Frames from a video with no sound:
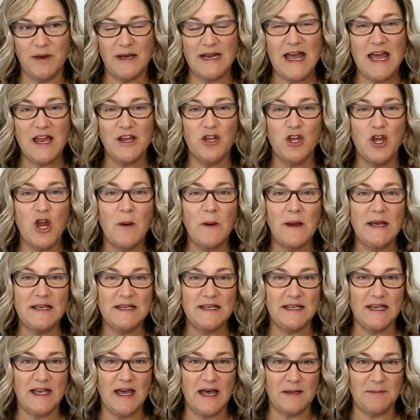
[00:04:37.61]
But I had no
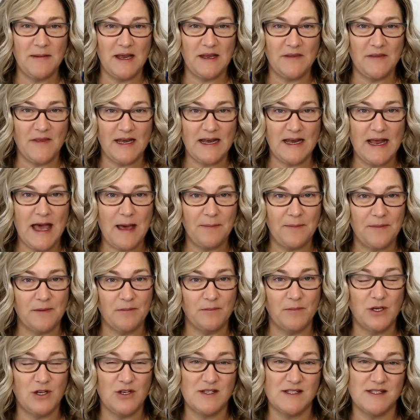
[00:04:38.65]
idea how to make that
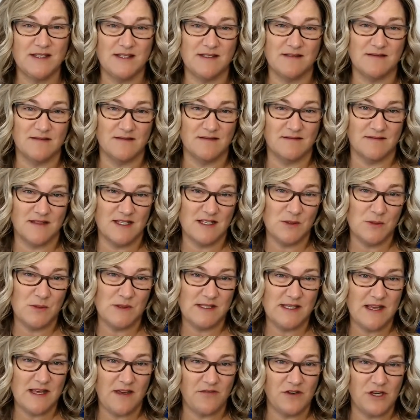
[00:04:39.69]
happen because this
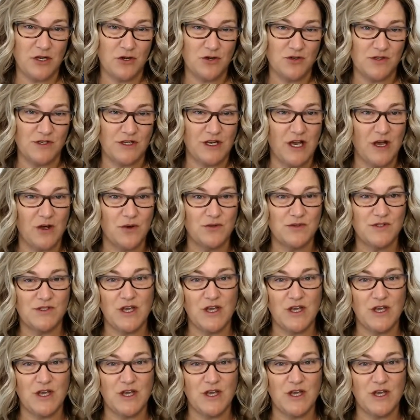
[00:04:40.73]
was 7 years ago.